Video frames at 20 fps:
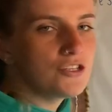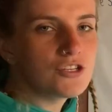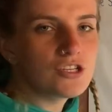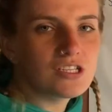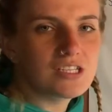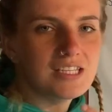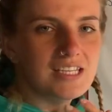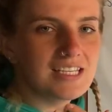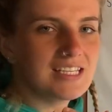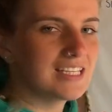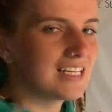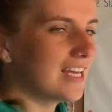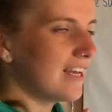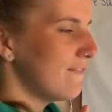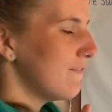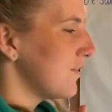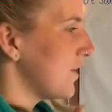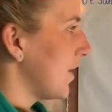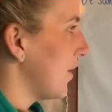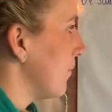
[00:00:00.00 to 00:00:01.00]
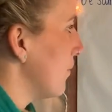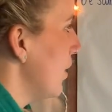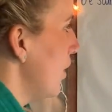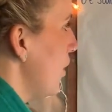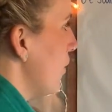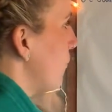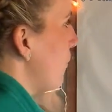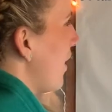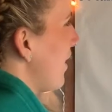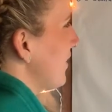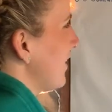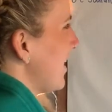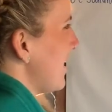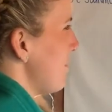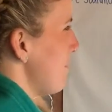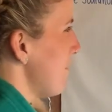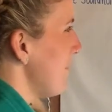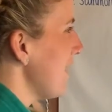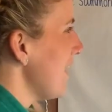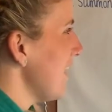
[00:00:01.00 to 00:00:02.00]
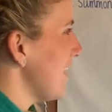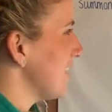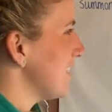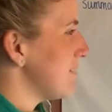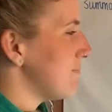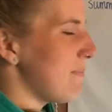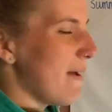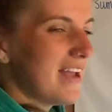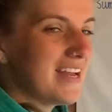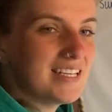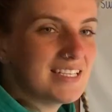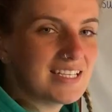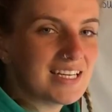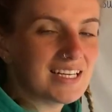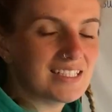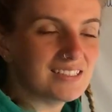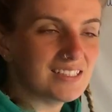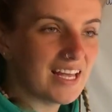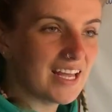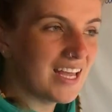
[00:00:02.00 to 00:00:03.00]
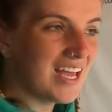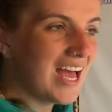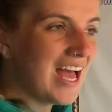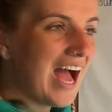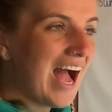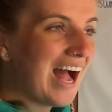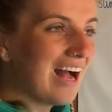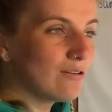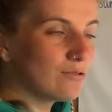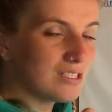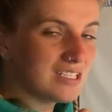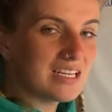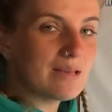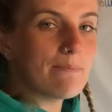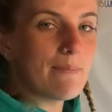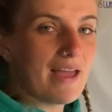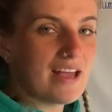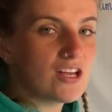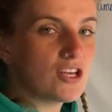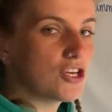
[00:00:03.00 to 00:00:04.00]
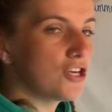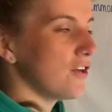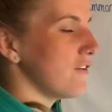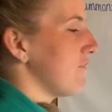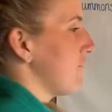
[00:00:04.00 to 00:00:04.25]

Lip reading: does this give you? Well, it means basically how does it make you